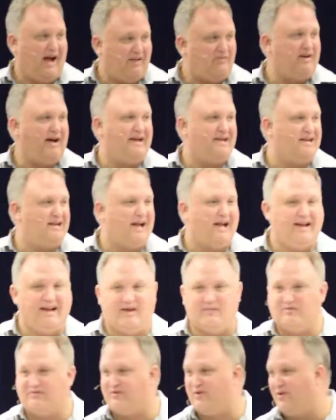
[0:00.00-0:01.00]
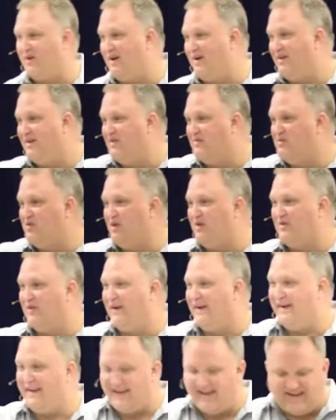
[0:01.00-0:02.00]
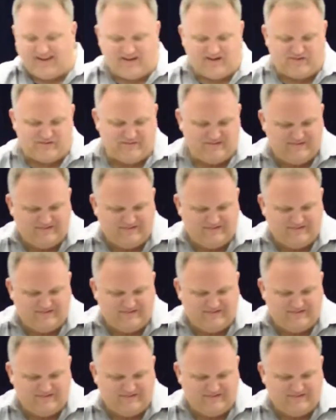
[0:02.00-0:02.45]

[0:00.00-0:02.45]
I've acted like that before. I don't know if you ever had. I have.